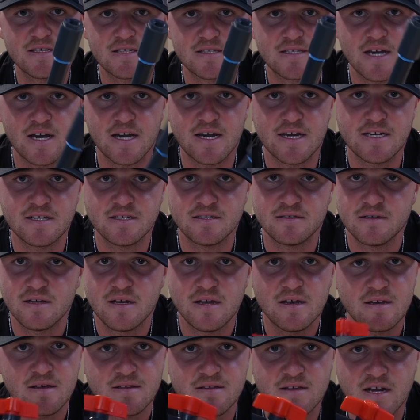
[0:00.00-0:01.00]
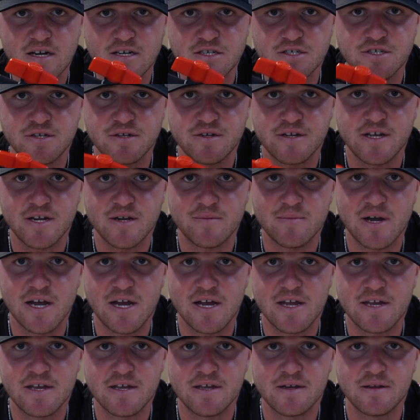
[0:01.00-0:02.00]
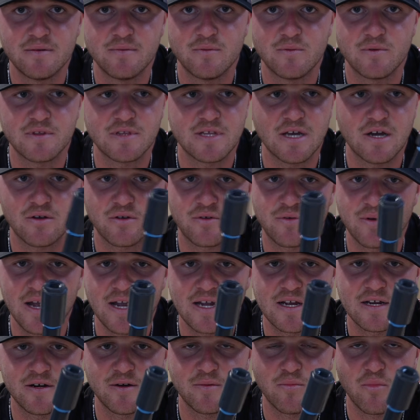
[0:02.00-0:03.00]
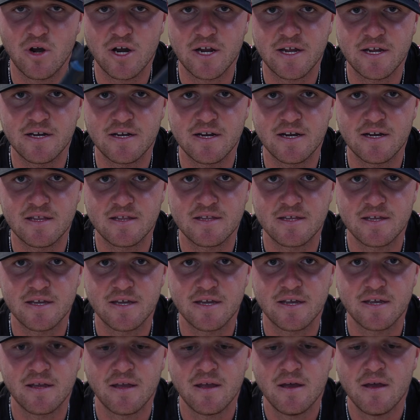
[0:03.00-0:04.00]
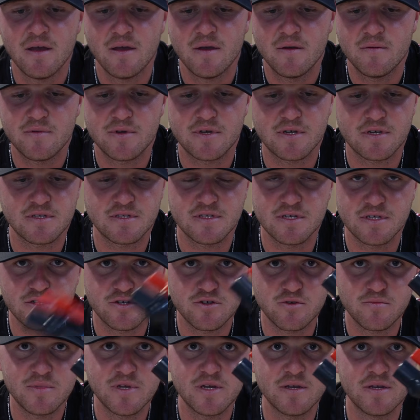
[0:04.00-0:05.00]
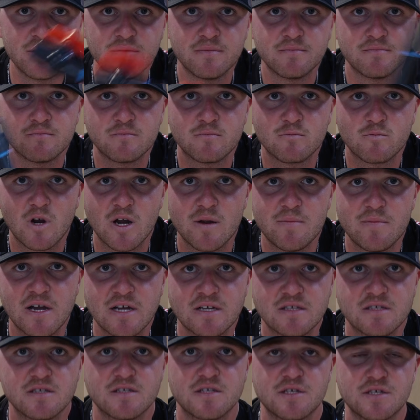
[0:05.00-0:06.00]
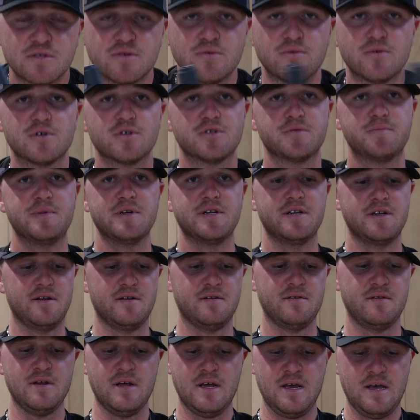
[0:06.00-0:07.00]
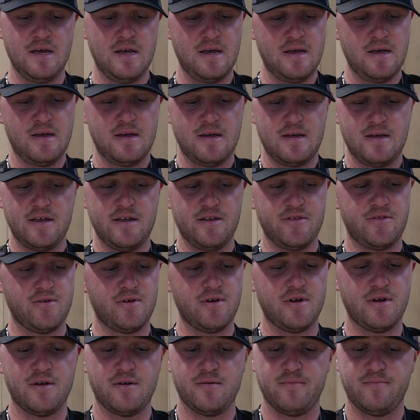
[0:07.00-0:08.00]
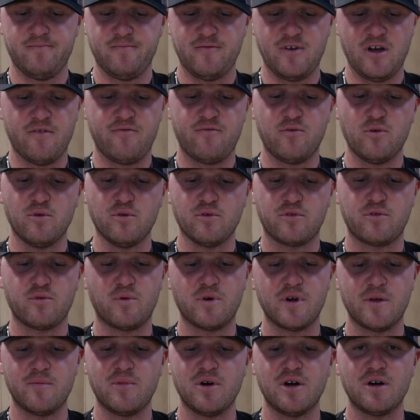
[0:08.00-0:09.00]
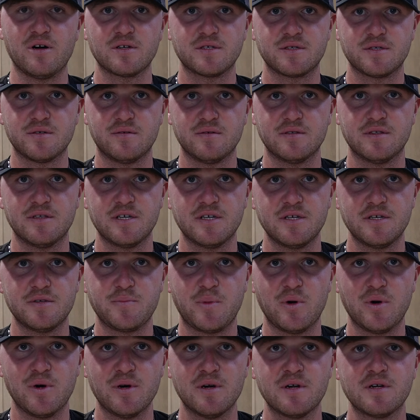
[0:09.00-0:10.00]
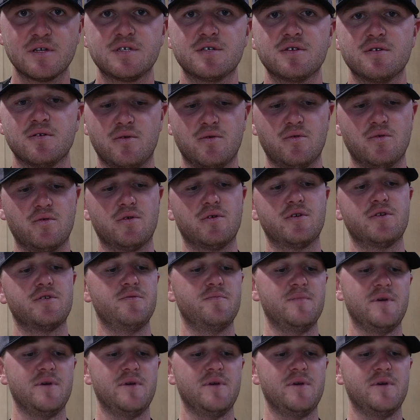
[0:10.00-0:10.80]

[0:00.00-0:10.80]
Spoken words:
and tight, as tight as you can get it by hand without cracking or breaking anything, because then you'll be right back to the store spending either a full 20 bucks on these parts, or you